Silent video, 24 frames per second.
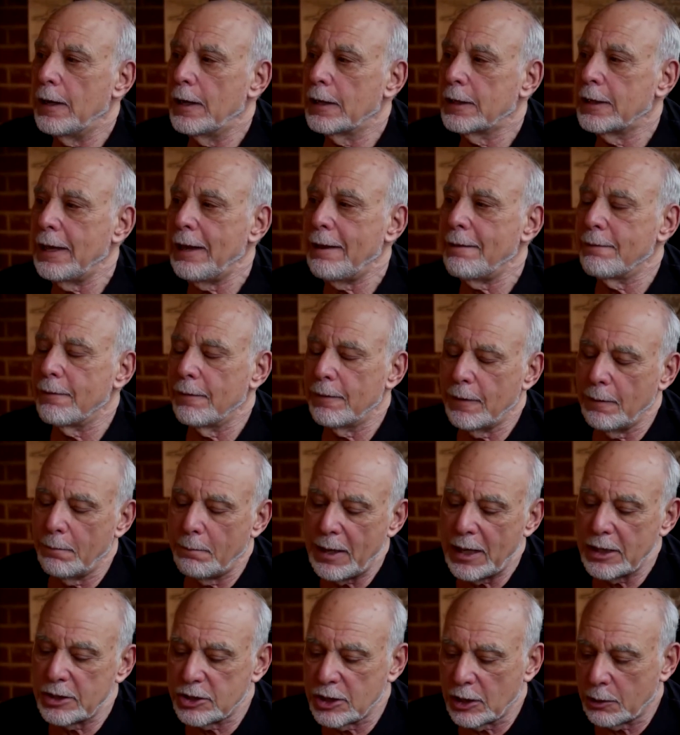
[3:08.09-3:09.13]
Again, the
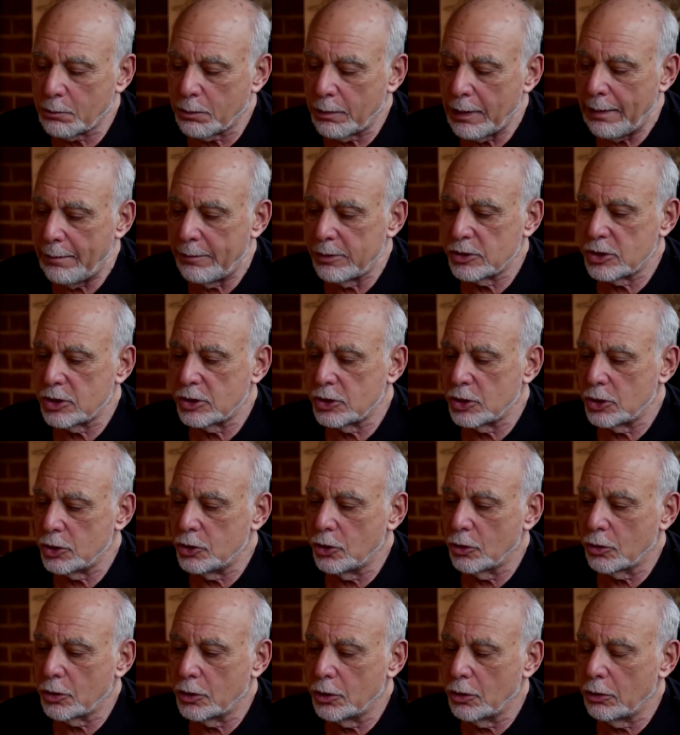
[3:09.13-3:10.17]
basic premise is that
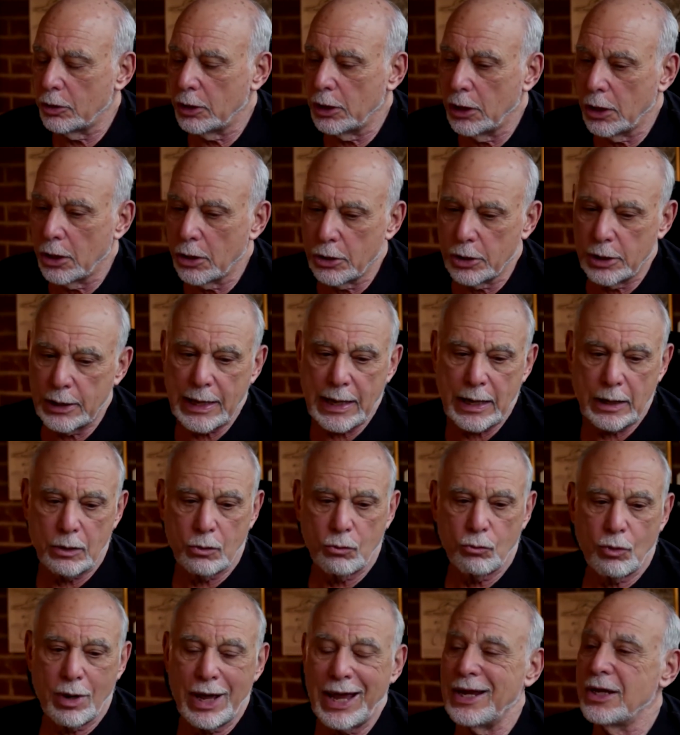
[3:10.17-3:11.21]
you can only learn how to
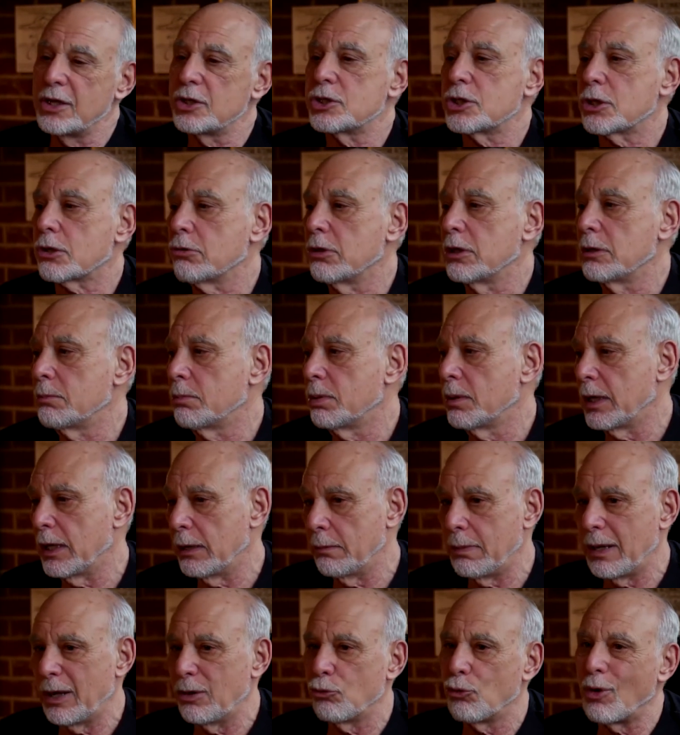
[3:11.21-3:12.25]
write a screenplay
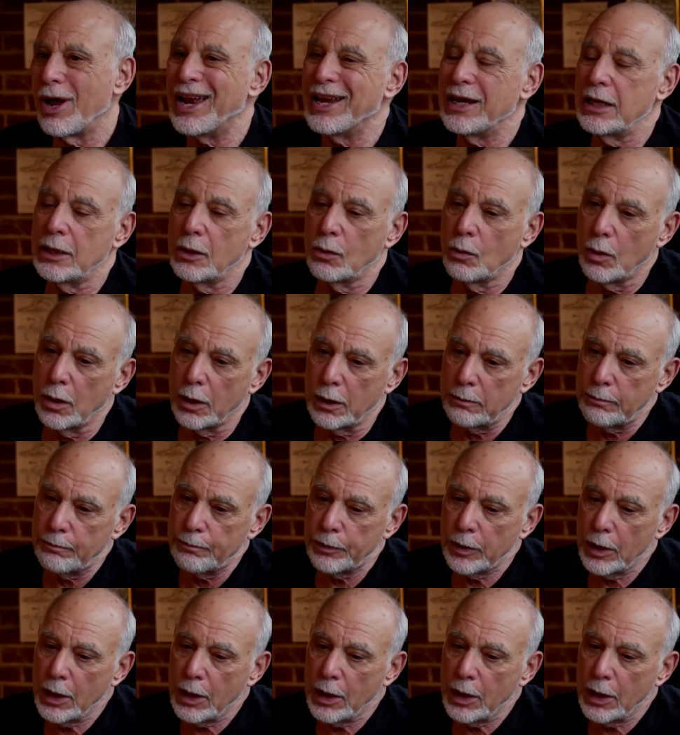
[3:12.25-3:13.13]
by writing one.